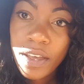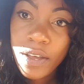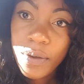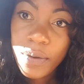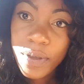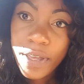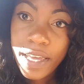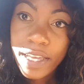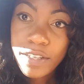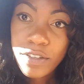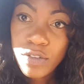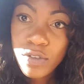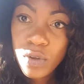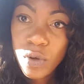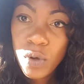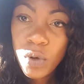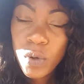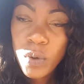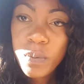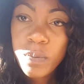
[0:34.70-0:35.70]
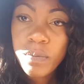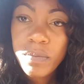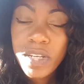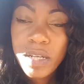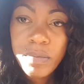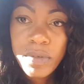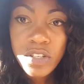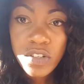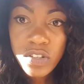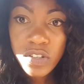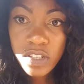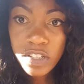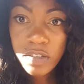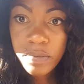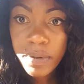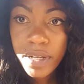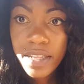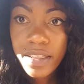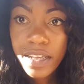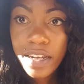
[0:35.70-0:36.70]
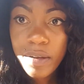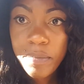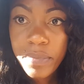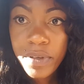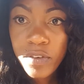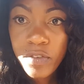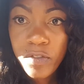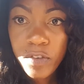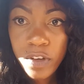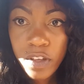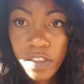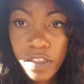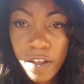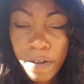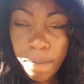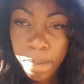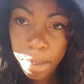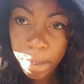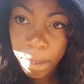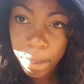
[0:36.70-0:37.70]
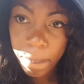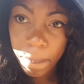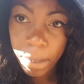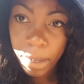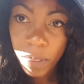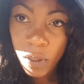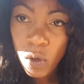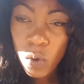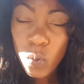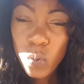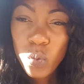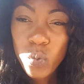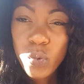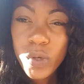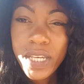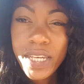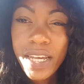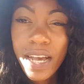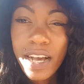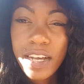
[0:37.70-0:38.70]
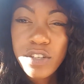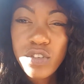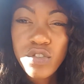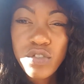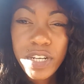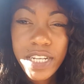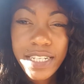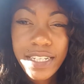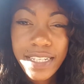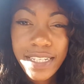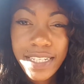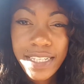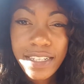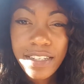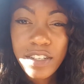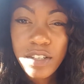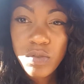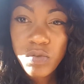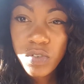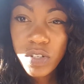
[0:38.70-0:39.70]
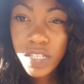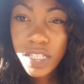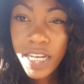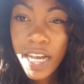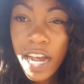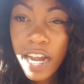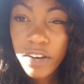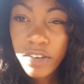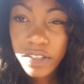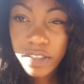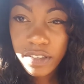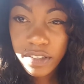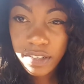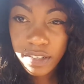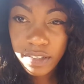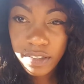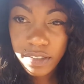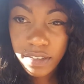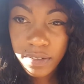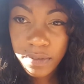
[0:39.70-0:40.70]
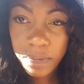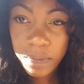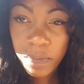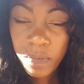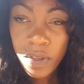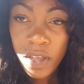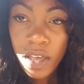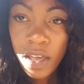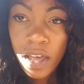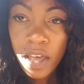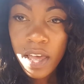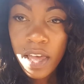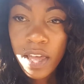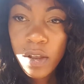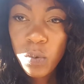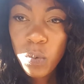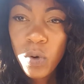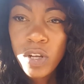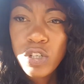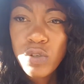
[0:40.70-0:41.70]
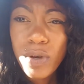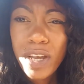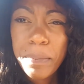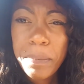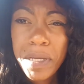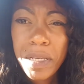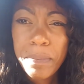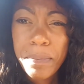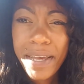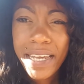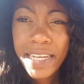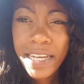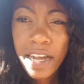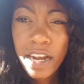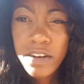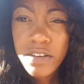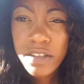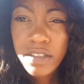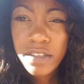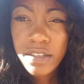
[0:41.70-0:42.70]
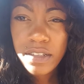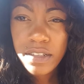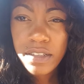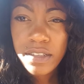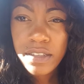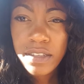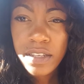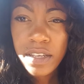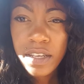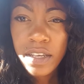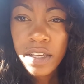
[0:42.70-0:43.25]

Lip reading: Okay, so let me just explain that a bit further. We are trading different currencies. And what do I mean by currencies?